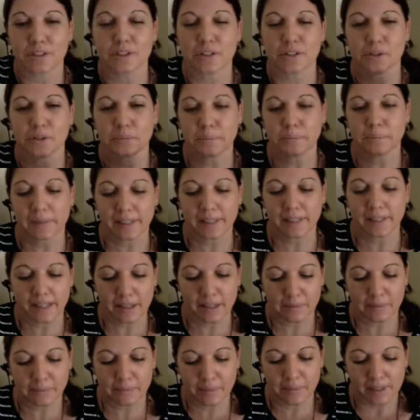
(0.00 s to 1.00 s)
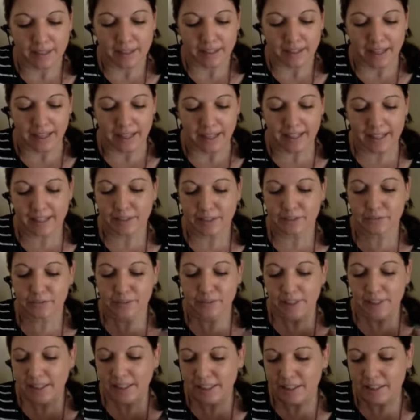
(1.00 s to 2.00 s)
should be, any
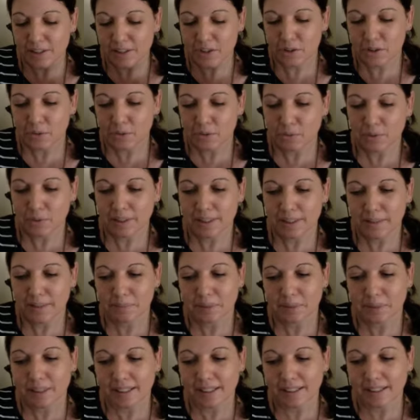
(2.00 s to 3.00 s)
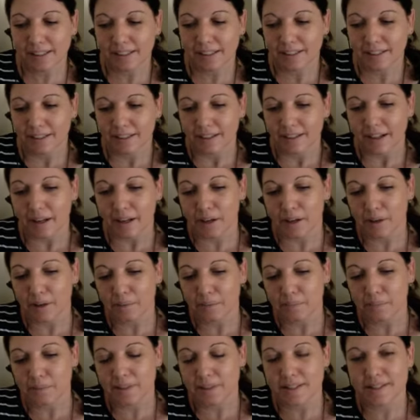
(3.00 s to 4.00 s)
affiliate should really be
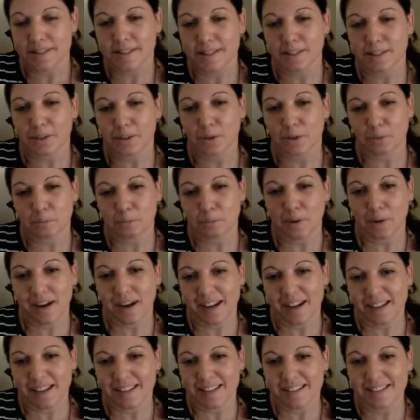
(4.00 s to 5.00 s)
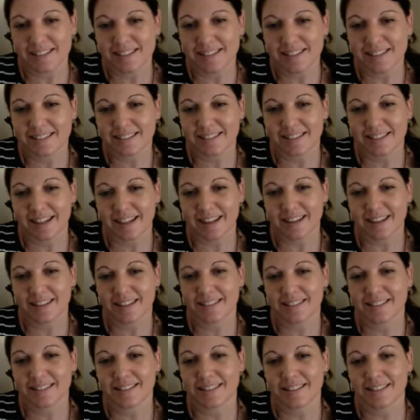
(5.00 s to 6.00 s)
still on brand
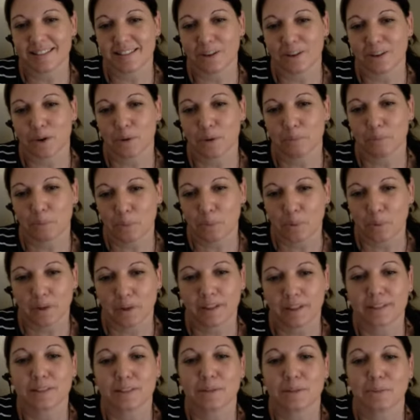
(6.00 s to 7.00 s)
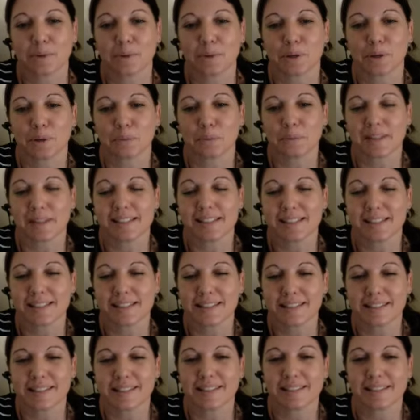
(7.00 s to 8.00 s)
and on point to what your
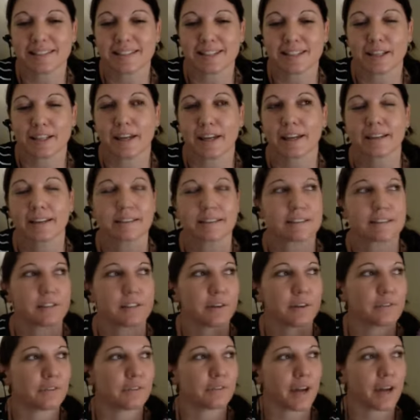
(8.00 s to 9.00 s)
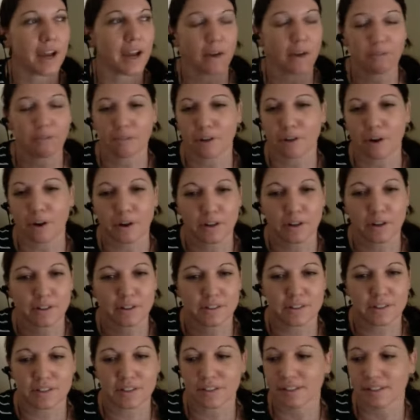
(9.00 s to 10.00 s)
message is. Like, so if you're a health
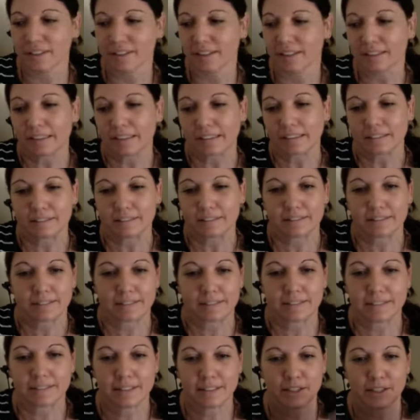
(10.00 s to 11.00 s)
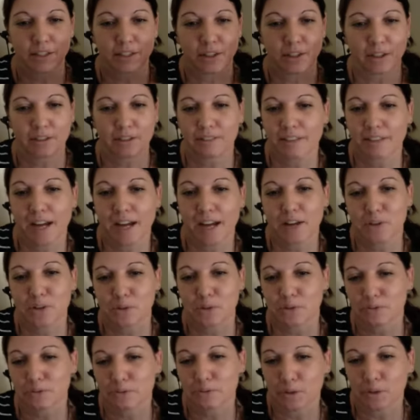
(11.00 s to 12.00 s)
coach, you know,
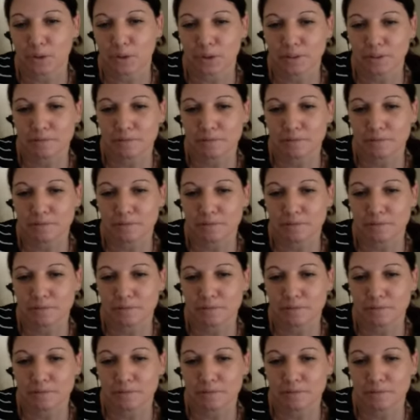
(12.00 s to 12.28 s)
natural food